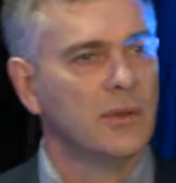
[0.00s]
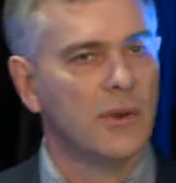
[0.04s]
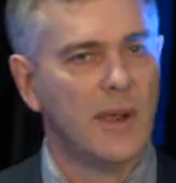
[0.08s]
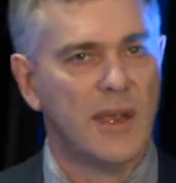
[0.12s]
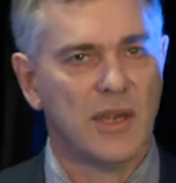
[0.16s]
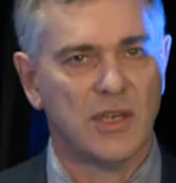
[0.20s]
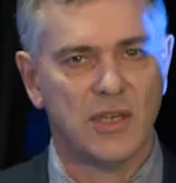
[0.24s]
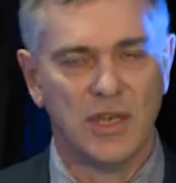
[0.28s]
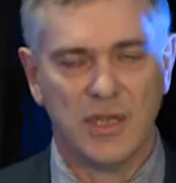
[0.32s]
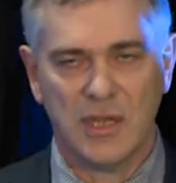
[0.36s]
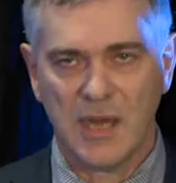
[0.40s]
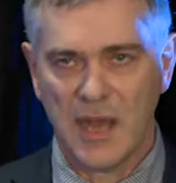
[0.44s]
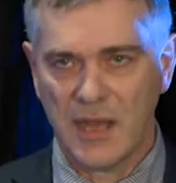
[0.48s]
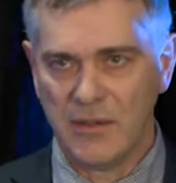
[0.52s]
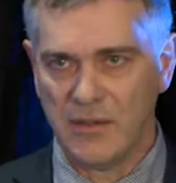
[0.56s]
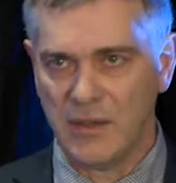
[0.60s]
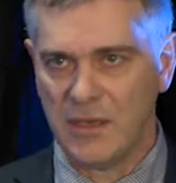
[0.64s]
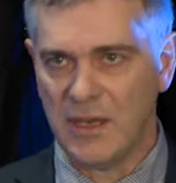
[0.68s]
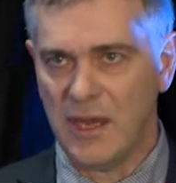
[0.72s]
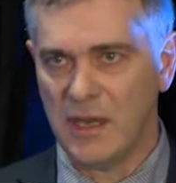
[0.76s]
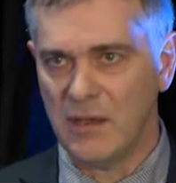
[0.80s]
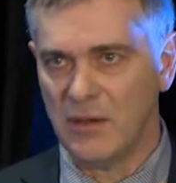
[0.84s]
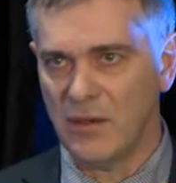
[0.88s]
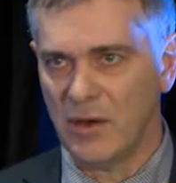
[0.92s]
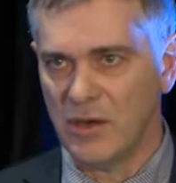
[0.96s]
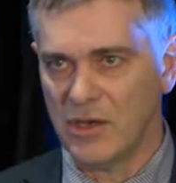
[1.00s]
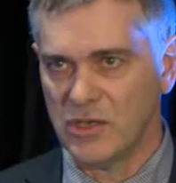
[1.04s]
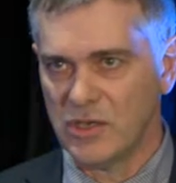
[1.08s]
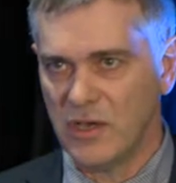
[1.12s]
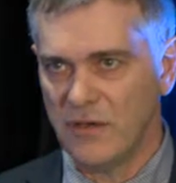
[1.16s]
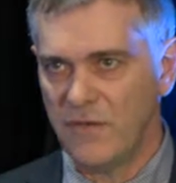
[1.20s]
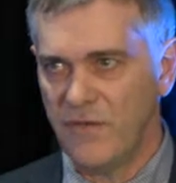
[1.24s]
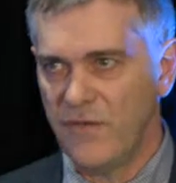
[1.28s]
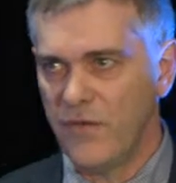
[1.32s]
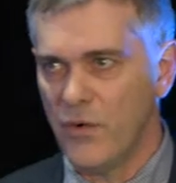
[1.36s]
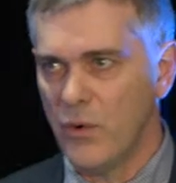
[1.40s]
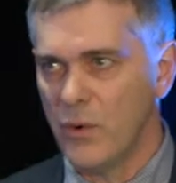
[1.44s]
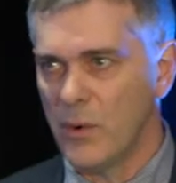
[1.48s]
to actually take the
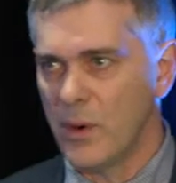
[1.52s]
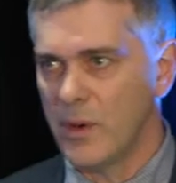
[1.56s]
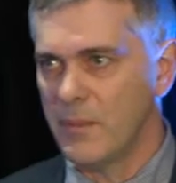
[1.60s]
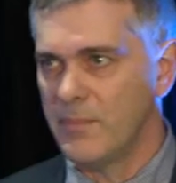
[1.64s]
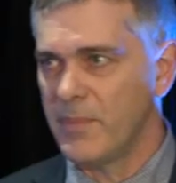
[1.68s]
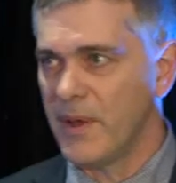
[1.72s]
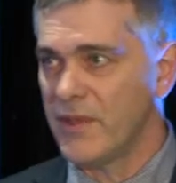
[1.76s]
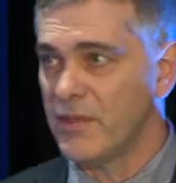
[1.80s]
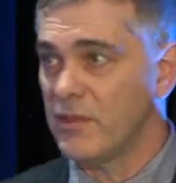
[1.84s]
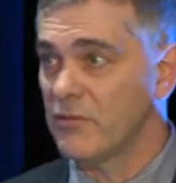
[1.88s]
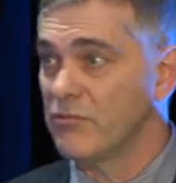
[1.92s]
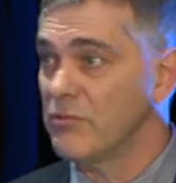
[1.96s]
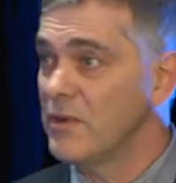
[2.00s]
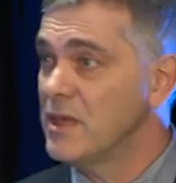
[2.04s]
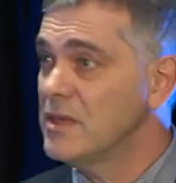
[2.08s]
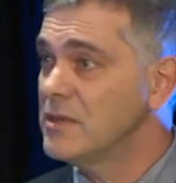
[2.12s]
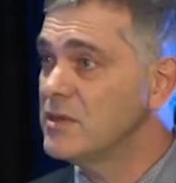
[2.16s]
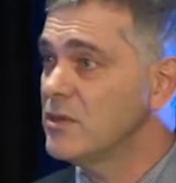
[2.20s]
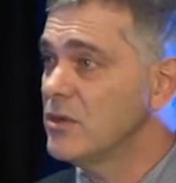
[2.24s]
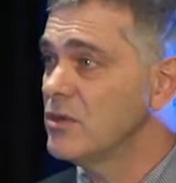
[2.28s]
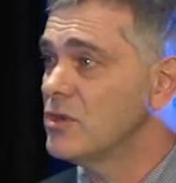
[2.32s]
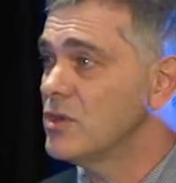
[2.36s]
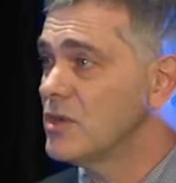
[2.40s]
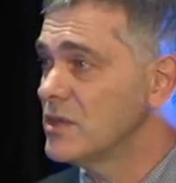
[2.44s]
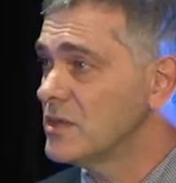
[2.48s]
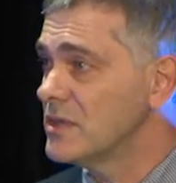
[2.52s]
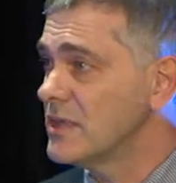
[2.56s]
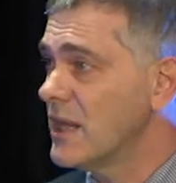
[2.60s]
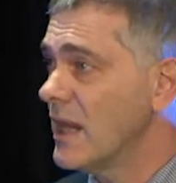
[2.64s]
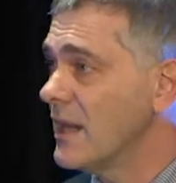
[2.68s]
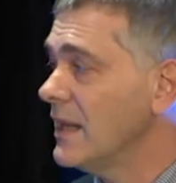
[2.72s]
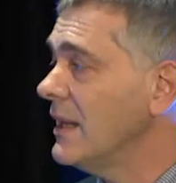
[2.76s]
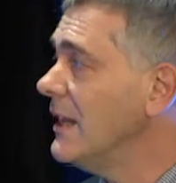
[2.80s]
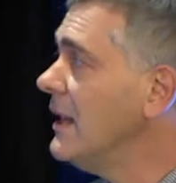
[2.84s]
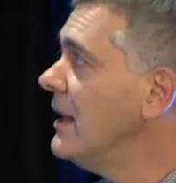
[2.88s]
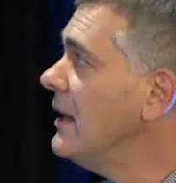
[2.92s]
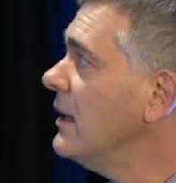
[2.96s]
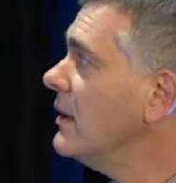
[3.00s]
technology forward, but the research is
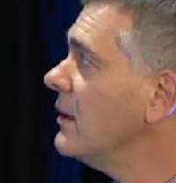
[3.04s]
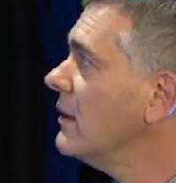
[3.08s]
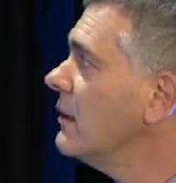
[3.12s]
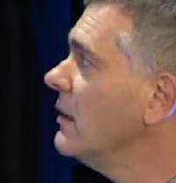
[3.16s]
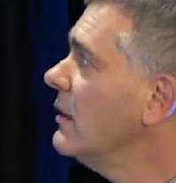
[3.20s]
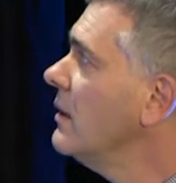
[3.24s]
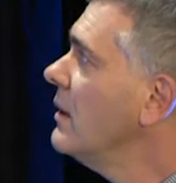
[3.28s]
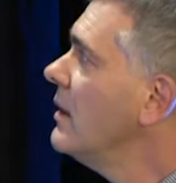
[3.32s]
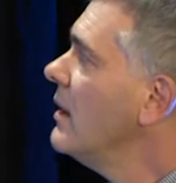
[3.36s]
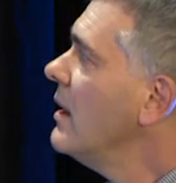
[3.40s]
done here.